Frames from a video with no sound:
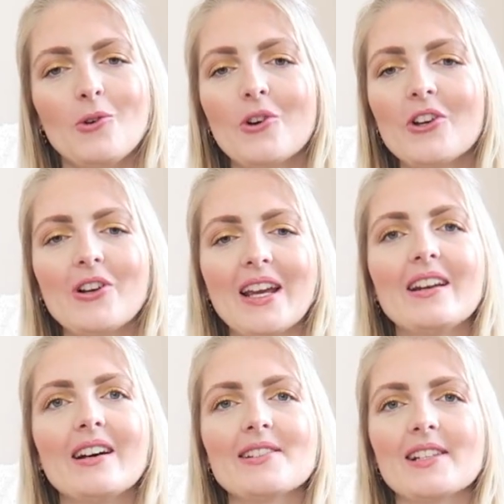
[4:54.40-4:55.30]
Or you
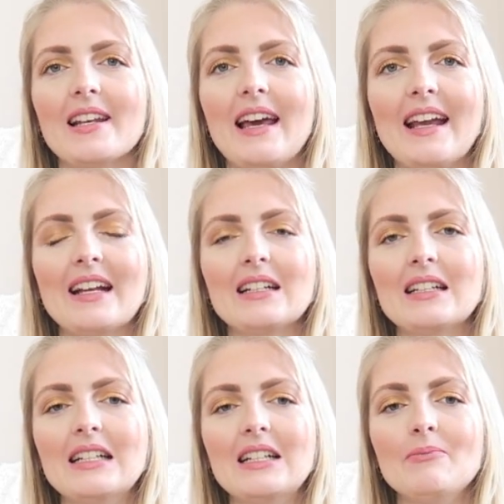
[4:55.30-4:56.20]
can ask like
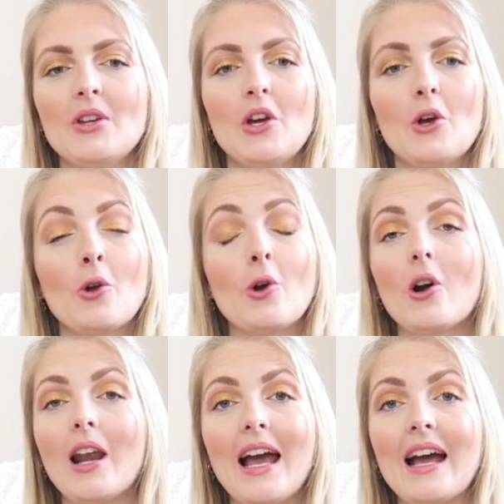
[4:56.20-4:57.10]
um,
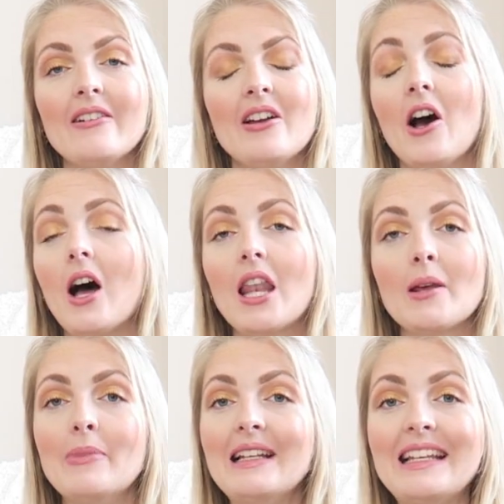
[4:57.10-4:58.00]
cola
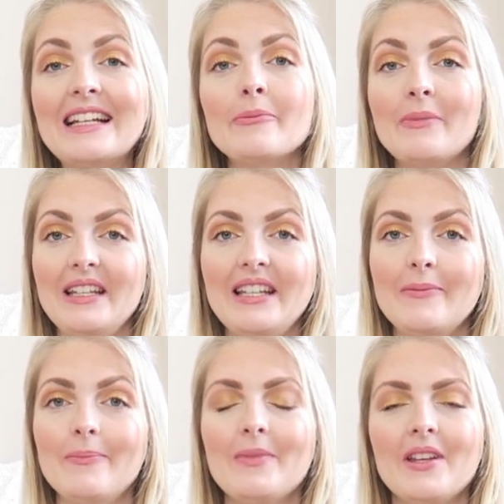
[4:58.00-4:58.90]
alabilir
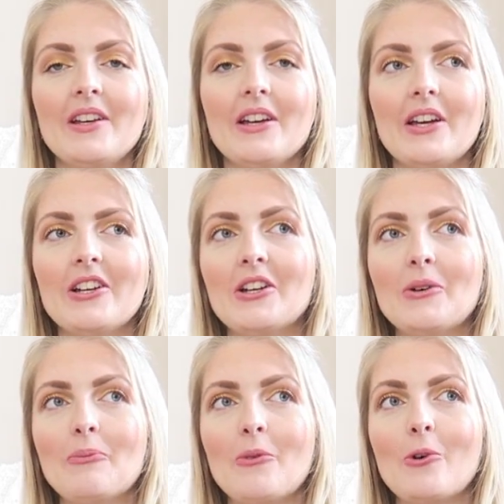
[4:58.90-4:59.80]
miyim,
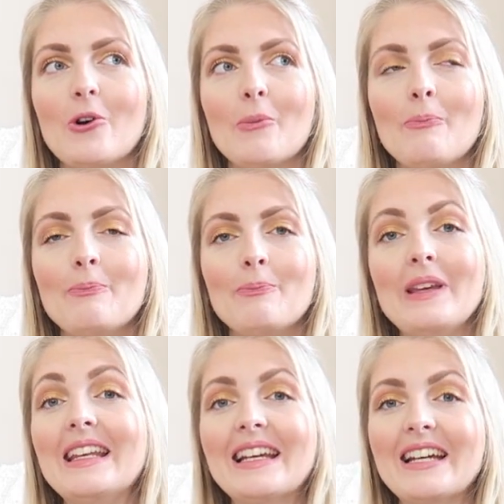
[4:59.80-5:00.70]
um, or
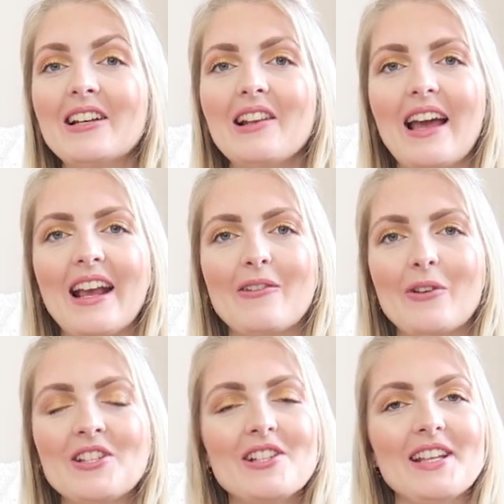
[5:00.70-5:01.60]
pide, like,
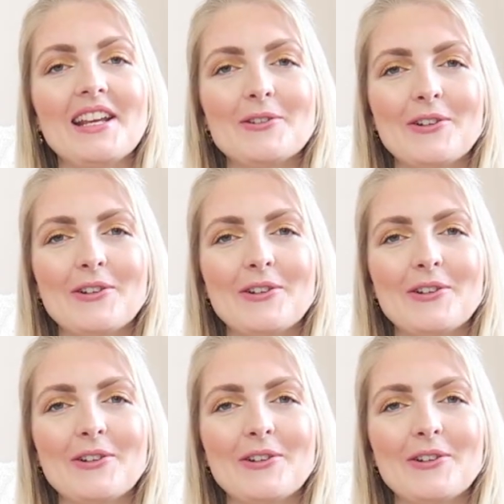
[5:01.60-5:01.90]
which is a